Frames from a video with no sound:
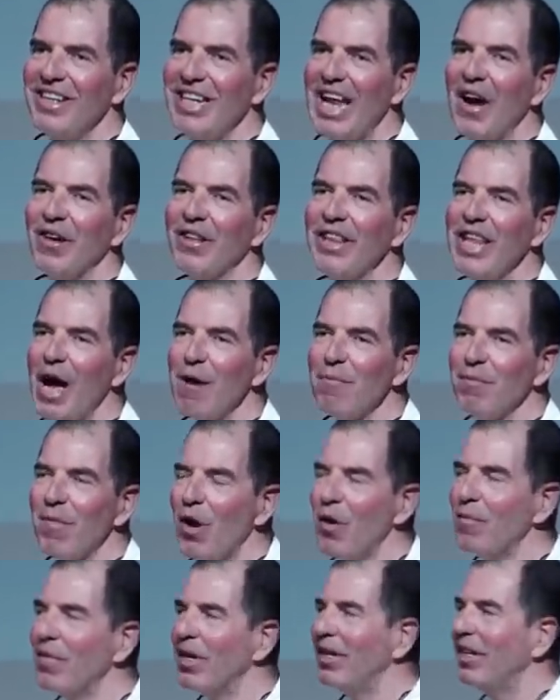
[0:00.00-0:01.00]
Now, at that
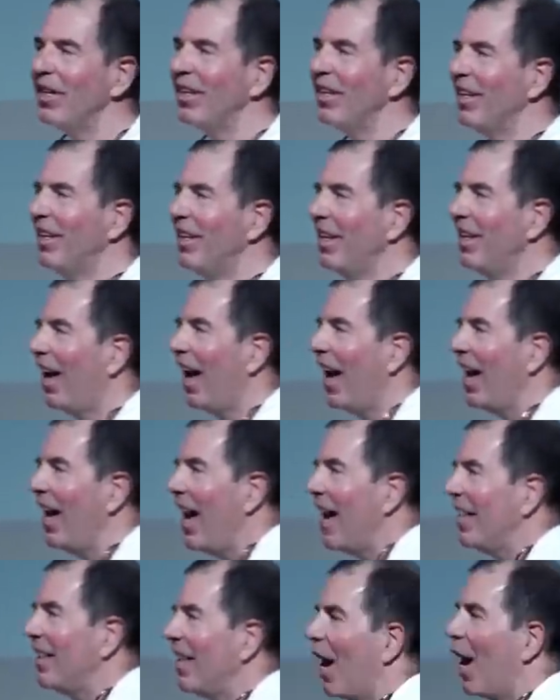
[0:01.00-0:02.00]
moment, I
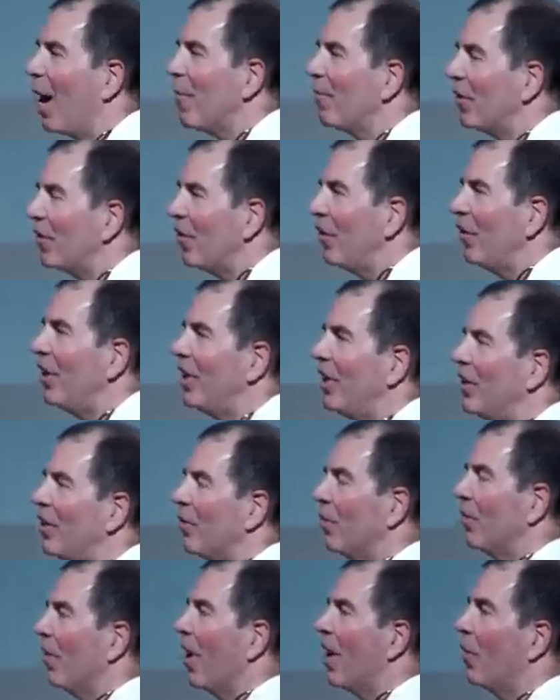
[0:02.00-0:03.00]
had the opportunity
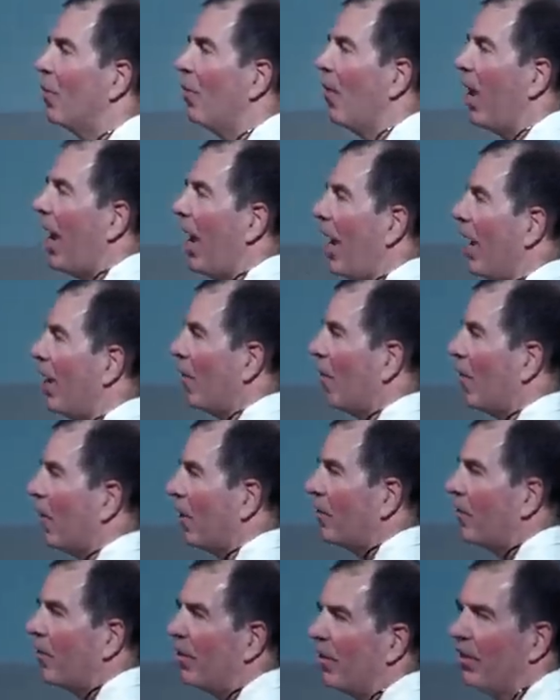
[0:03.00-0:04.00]
to run away
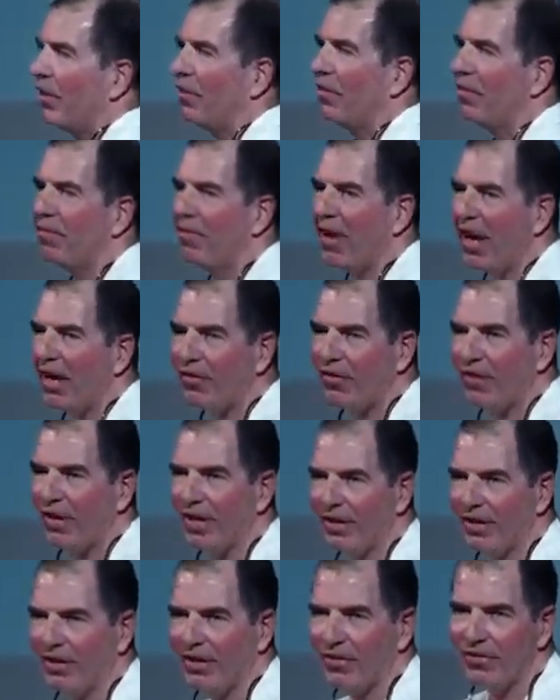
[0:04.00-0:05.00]
or to face it,